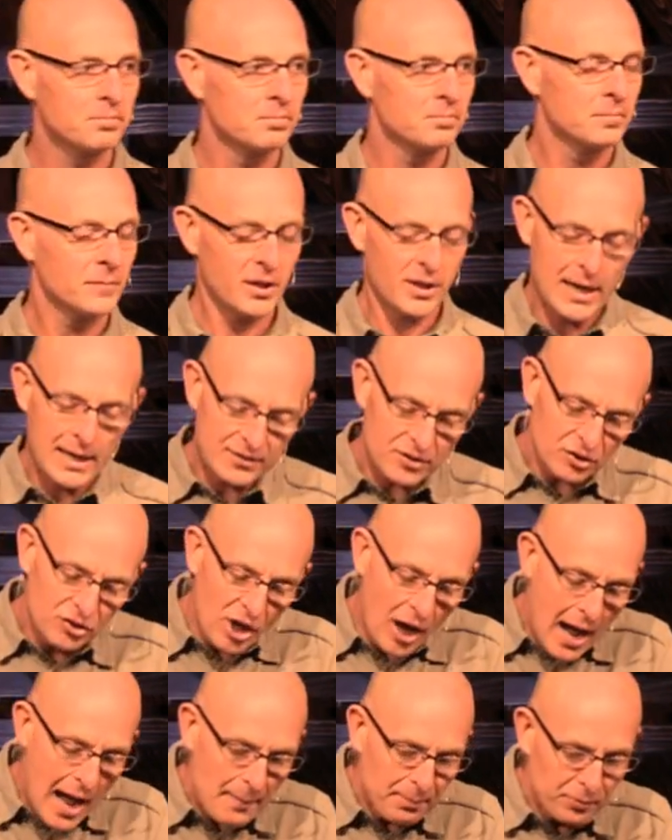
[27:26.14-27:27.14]
The guy at the
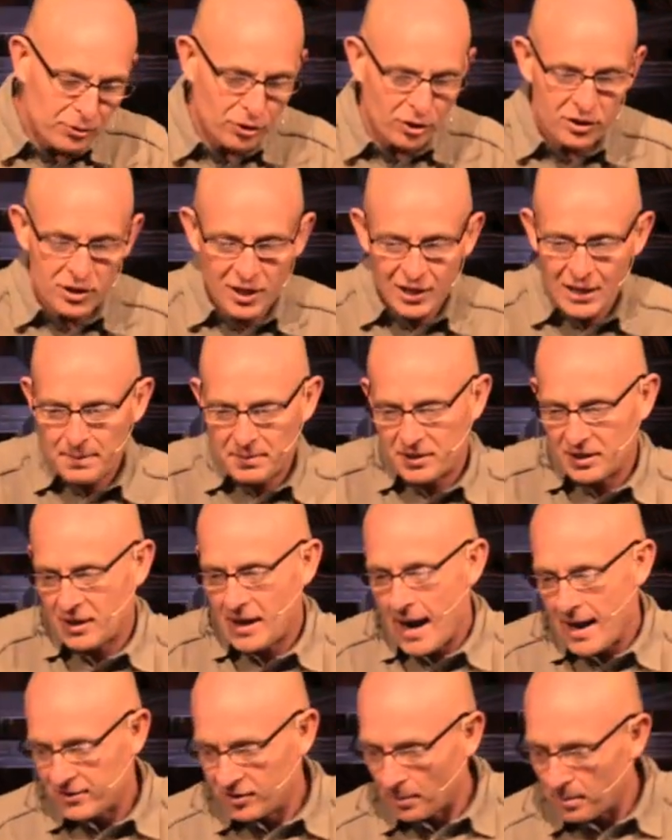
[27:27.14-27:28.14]
top shouldn't end up at the
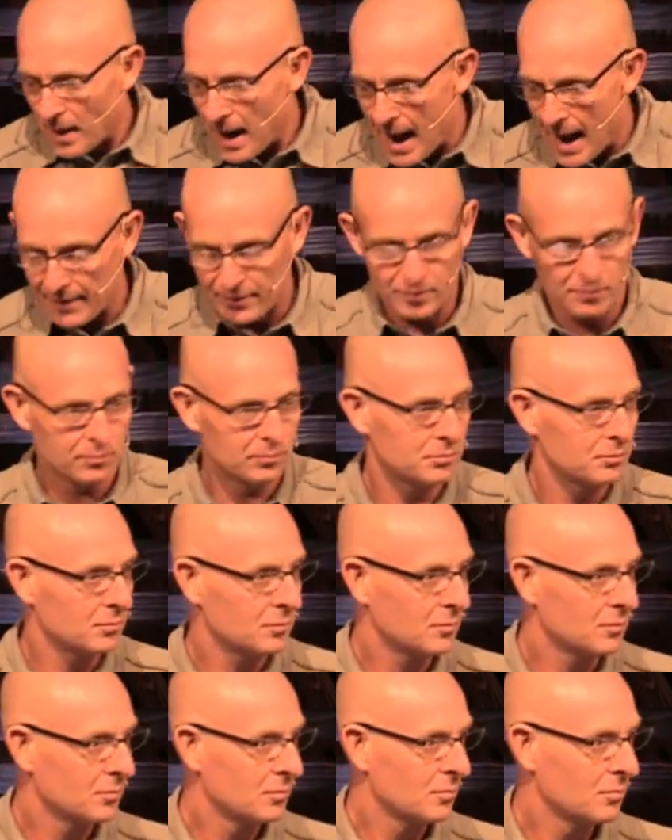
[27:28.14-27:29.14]
guy at the bottom.
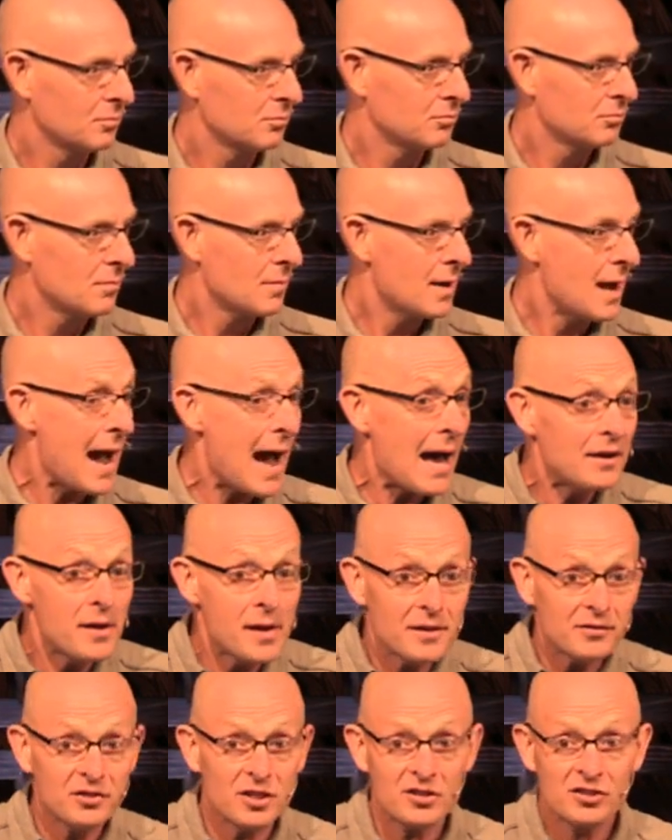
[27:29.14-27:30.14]
How
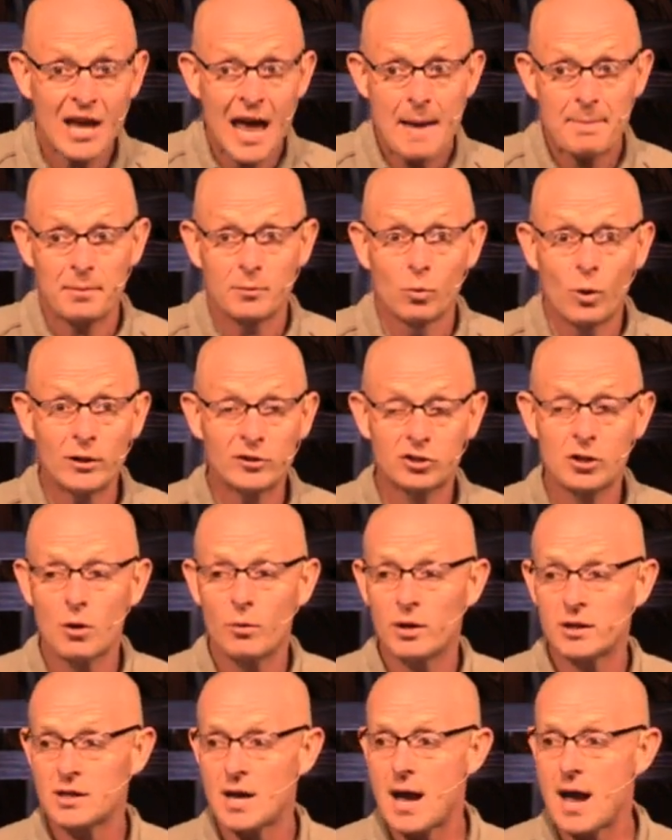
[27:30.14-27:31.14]
does this happen? What's
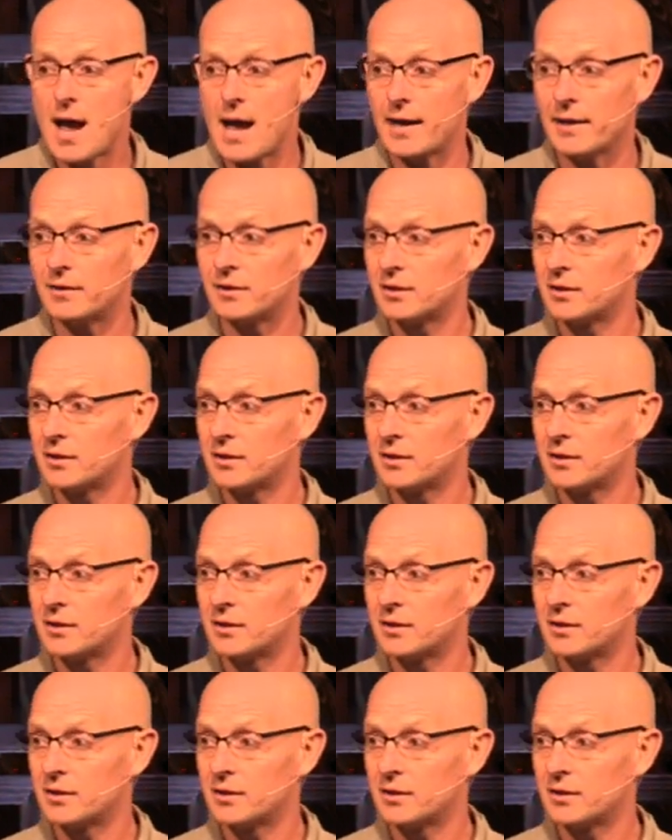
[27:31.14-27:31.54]
going on?